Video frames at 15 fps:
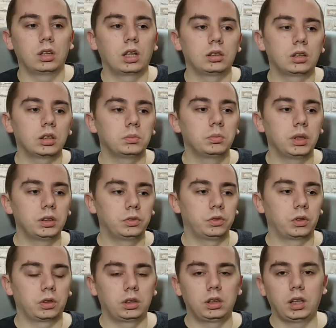are not meant
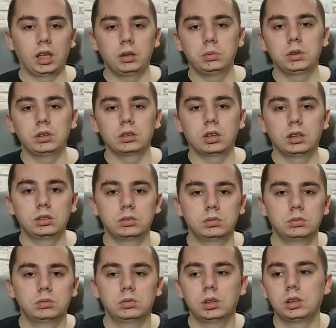for gaming
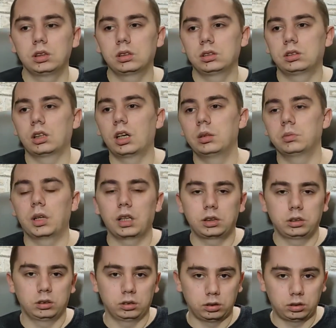and real-time
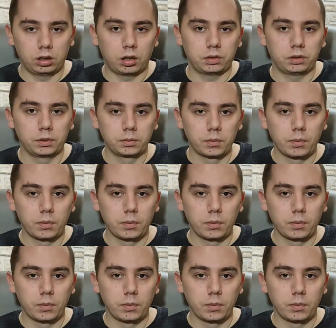action stuff.